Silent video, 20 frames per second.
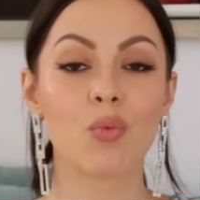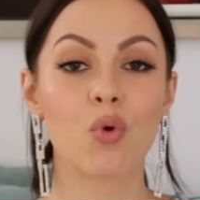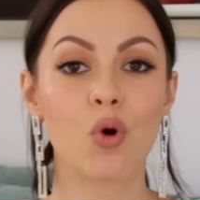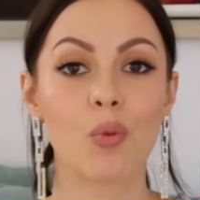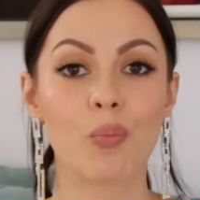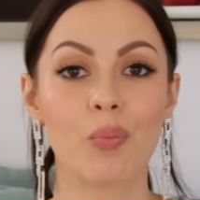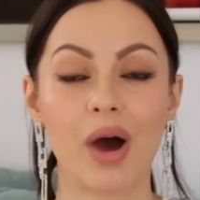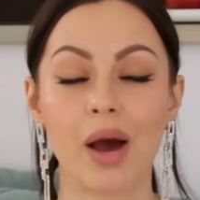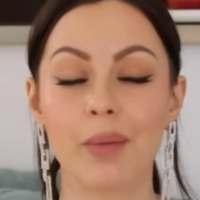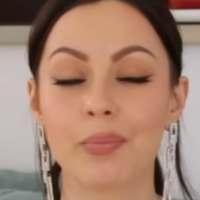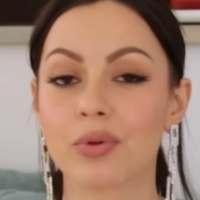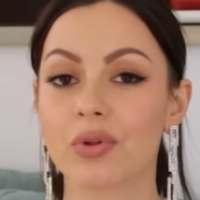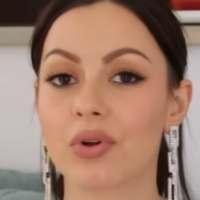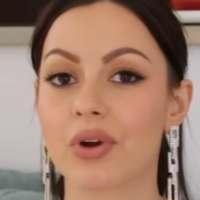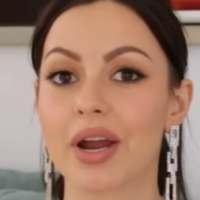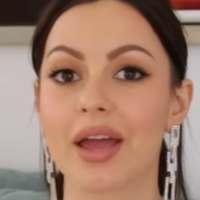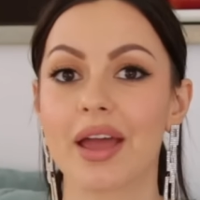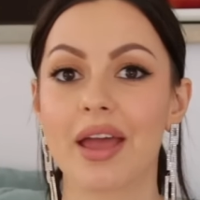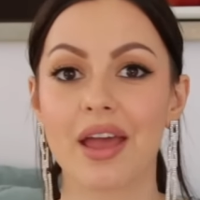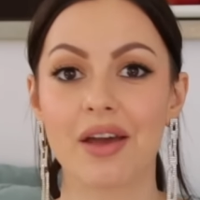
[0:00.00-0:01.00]
more
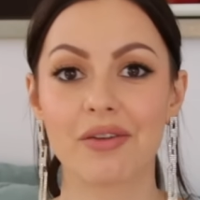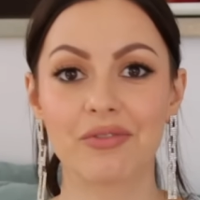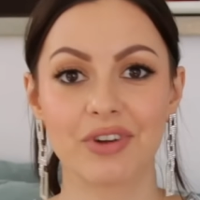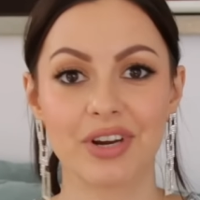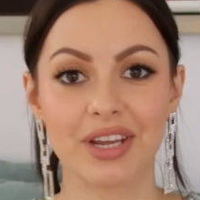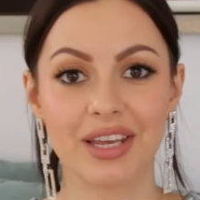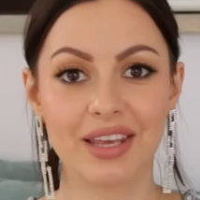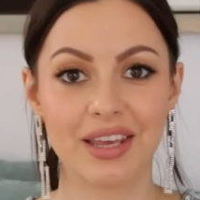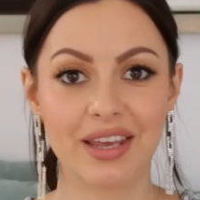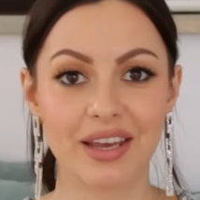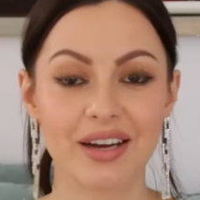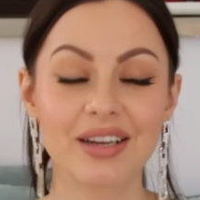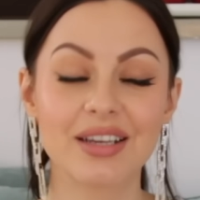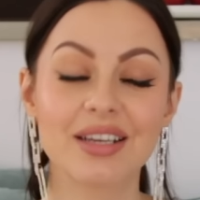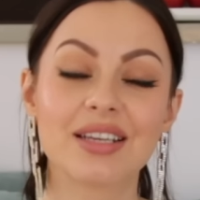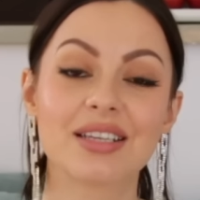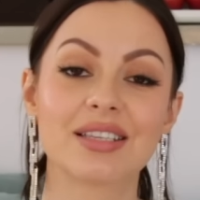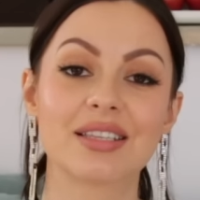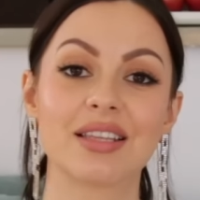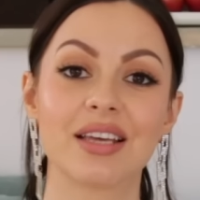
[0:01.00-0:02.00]
popular every year
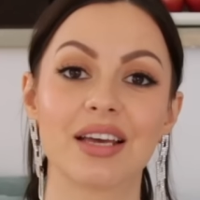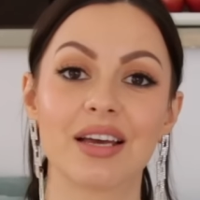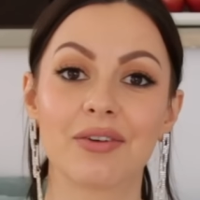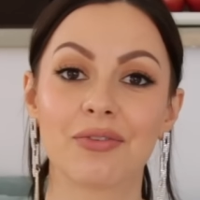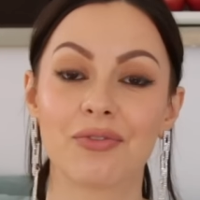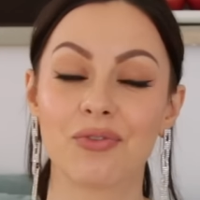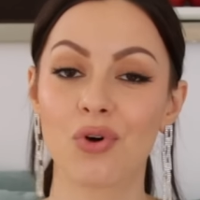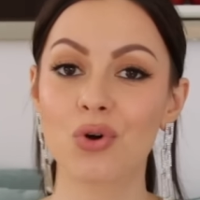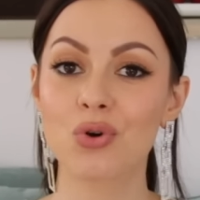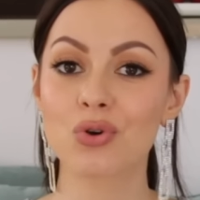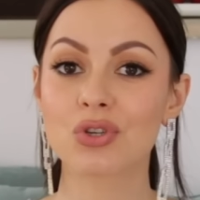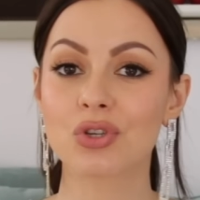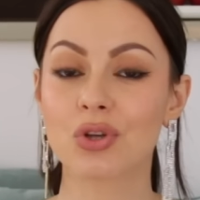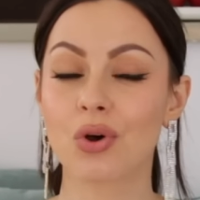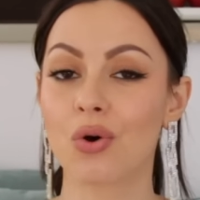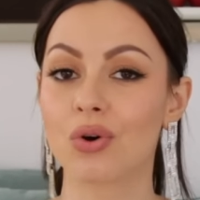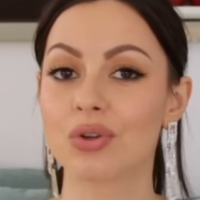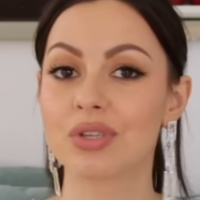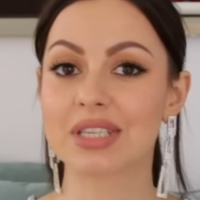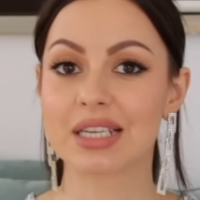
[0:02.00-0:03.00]
is the
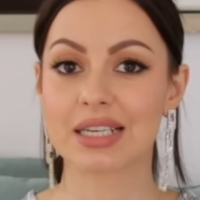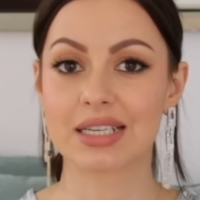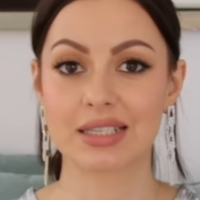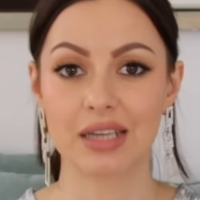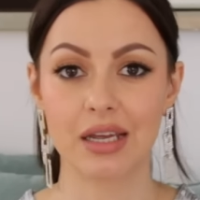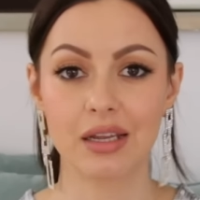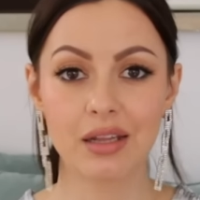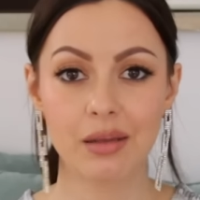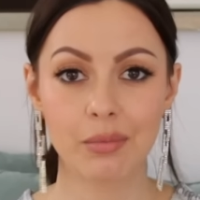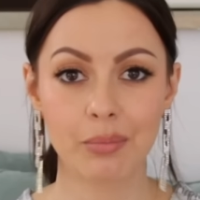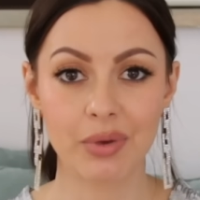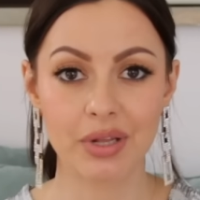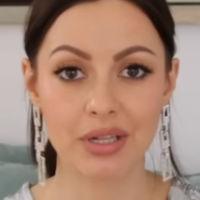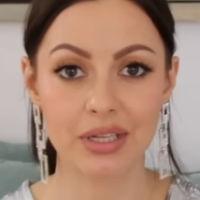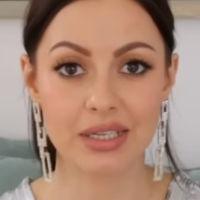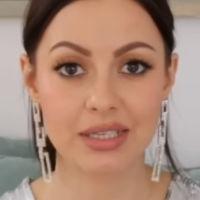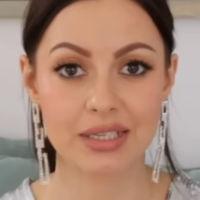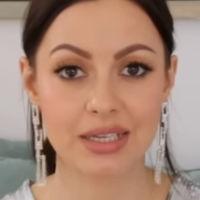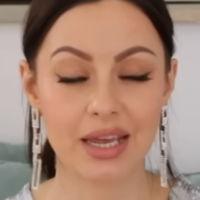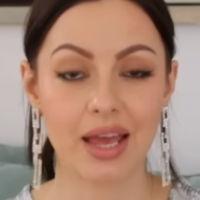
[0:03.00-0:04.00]
focus on
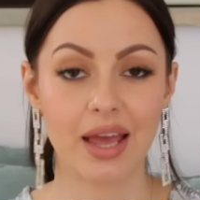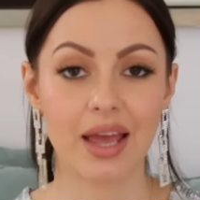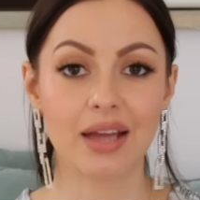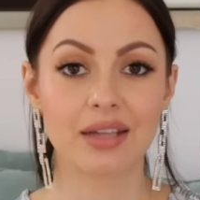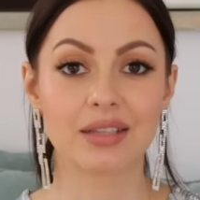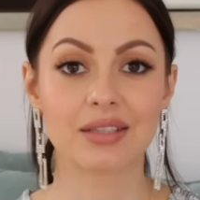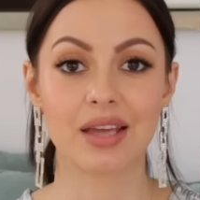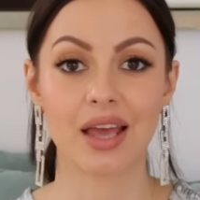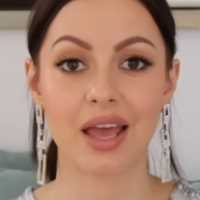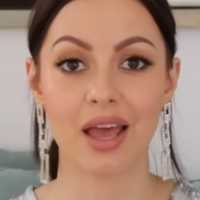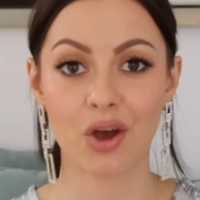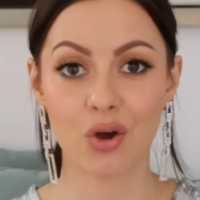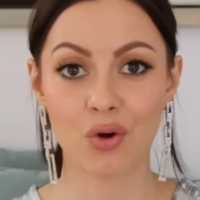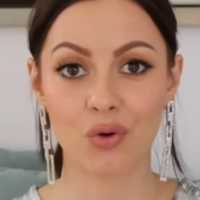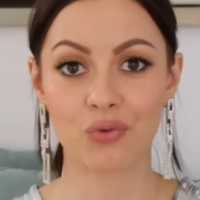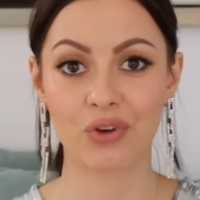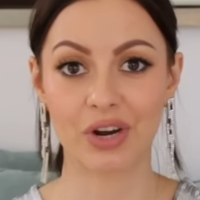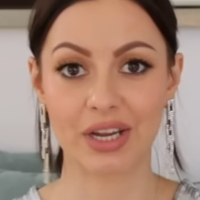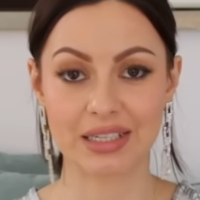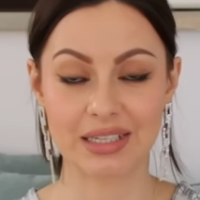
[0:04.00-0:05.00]
sustainability and
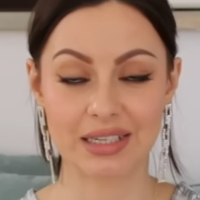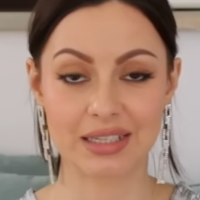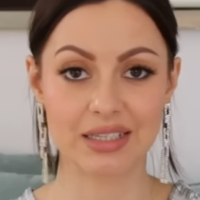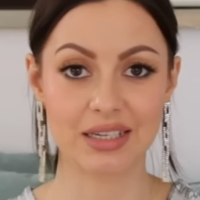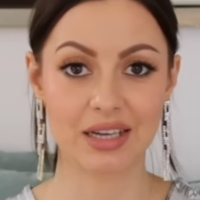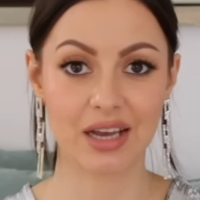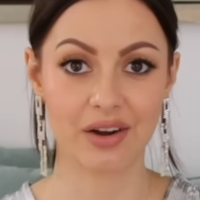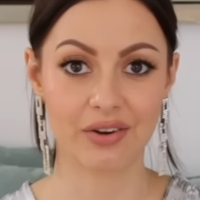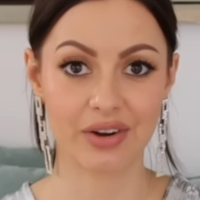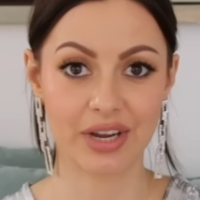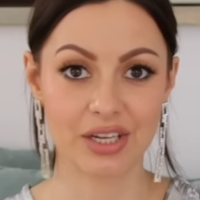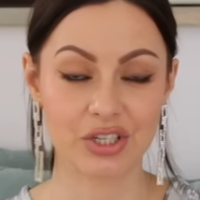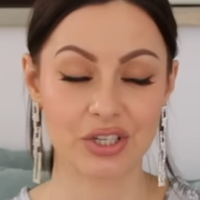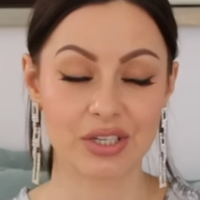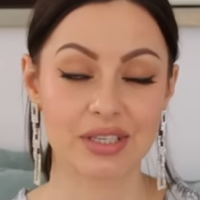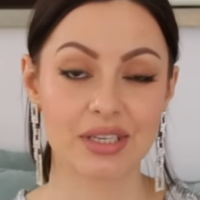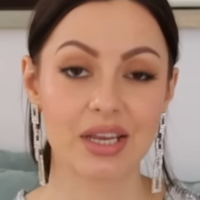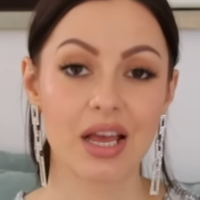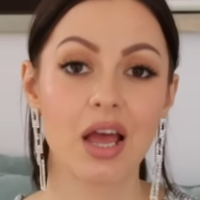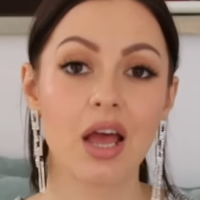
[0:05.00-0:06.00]
eco-friendly
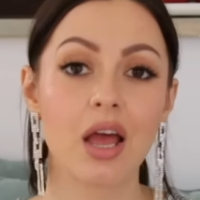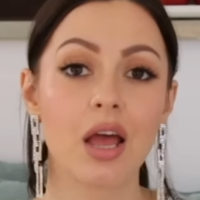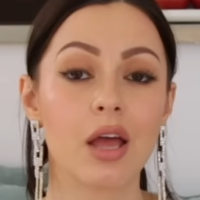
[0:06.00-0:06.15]
decorations,